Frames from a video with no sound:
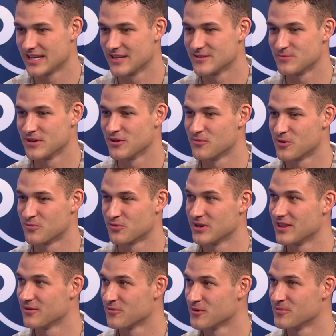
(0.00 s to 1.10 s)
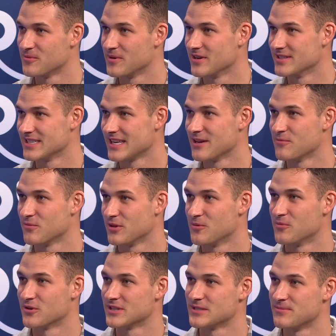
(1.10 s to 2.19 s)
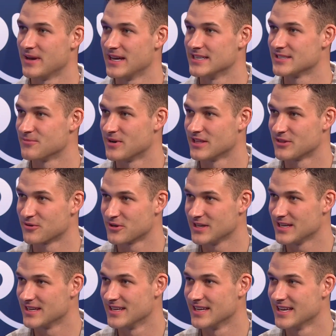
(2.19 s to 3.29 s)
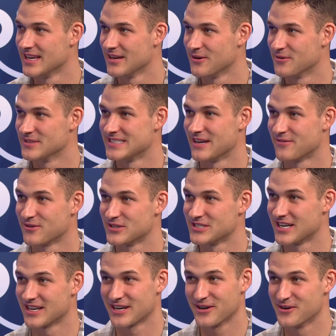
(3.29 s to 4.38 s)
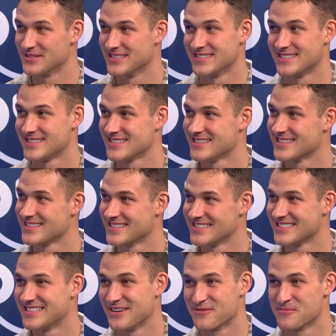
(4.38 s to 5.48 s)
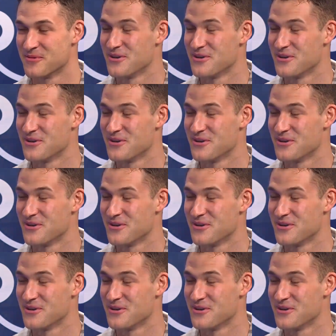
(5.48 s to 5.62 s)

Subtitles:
it gives me a little more breathing room to be able to get a little more space on my three. And once that first shot goes, it's a different